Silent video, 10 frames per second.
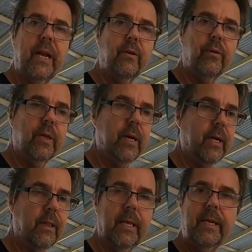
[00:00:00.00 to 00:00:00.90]
out all the
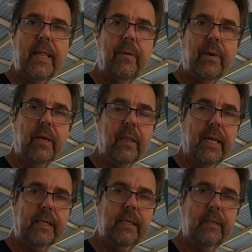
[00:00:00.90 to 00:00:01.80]
litter that we
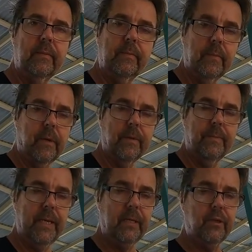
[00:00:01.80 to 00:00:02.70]
collected on the
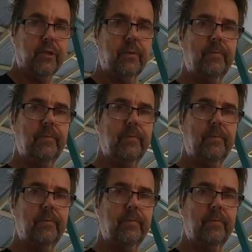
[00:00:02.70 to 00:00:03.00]
beach.